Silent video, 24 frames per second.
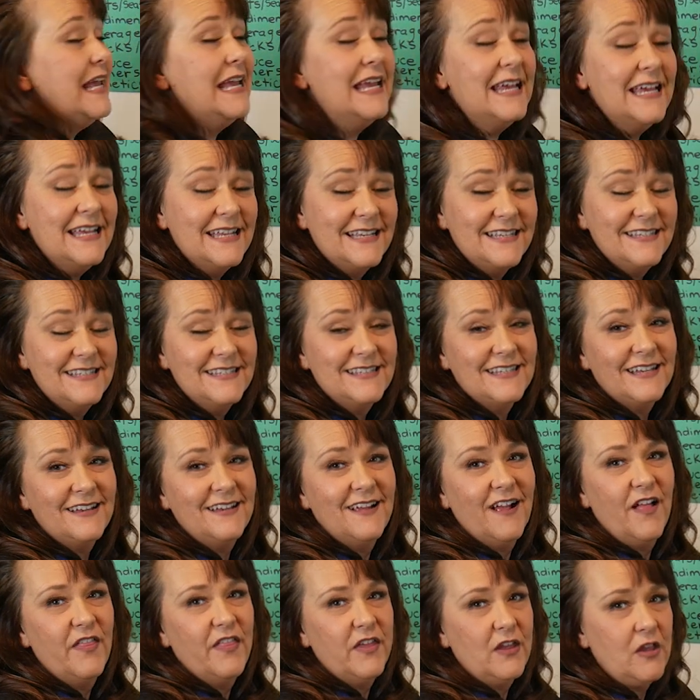is
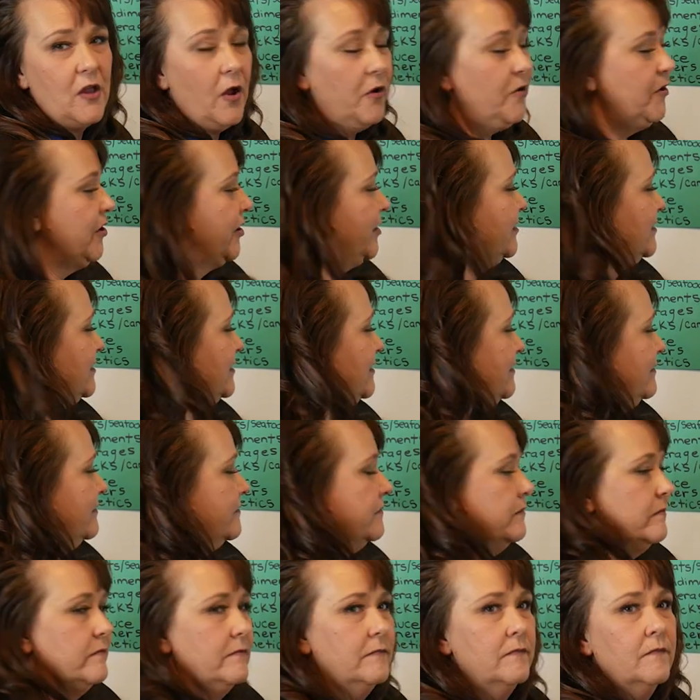the yogurt?
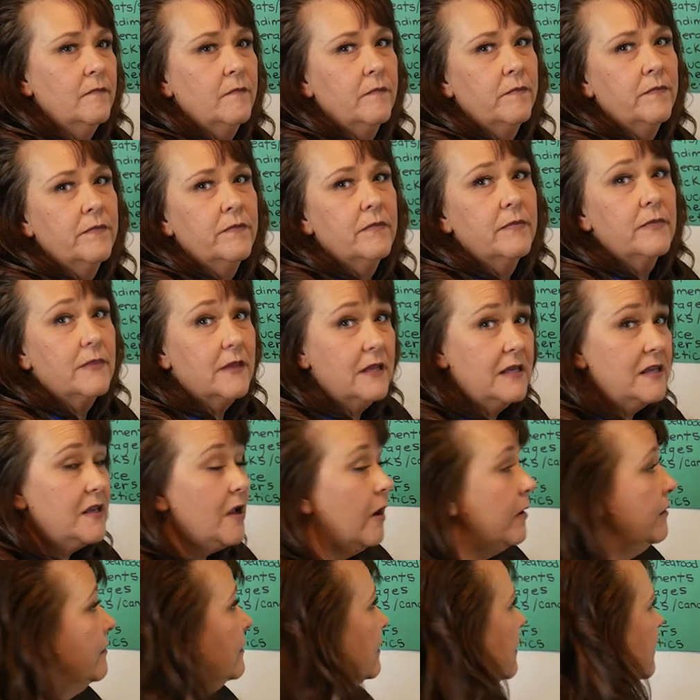the
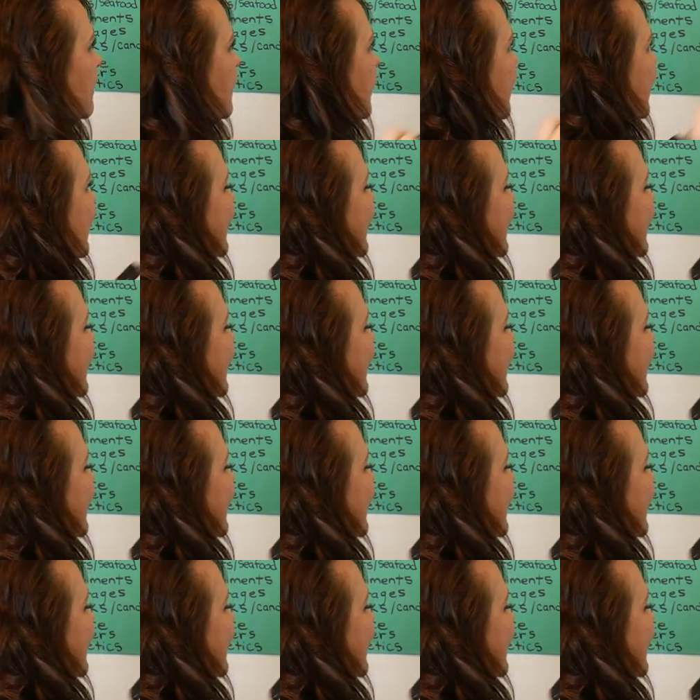yogurt